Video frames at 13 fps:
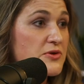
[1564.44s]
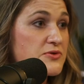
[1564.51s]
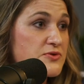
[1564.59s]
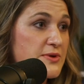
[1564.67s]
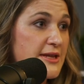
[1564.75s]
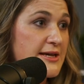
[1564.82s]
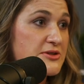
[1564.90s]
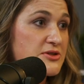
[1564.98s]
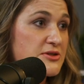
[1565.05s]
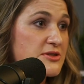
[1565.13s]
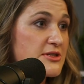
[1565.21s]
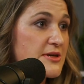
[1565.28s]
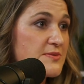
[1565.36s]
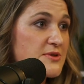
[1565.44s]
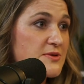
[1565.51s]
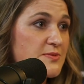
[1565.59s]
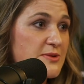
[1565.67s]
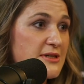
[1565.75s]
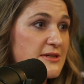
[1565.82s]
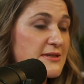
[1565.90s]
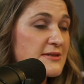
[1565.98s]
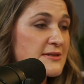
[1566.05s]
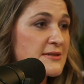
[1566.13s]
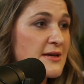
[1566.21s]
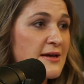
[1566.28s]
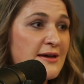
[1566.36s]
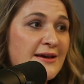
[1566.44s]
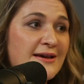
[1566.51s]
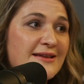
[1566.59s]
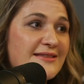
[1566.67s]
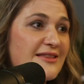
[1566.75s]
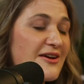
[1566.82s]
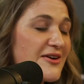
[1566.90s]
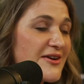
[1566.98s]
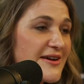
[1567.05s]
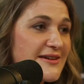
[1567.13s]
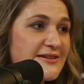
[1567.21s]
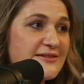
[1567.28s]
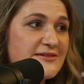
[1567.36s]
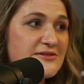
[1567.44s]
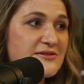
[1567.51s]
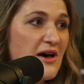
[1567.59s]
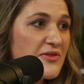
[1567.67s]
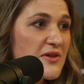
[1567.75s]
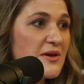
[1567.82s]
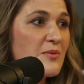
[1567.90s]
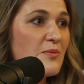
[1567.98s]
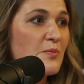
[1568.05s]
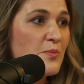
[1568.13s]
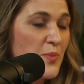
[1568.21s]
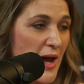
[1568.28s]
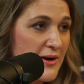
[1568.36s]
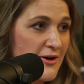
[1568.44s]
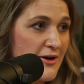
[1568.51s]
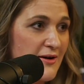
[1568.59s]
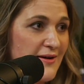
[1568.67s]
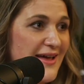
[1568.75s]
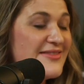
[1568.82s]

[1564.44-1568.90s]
those relationships, because there is nothing better.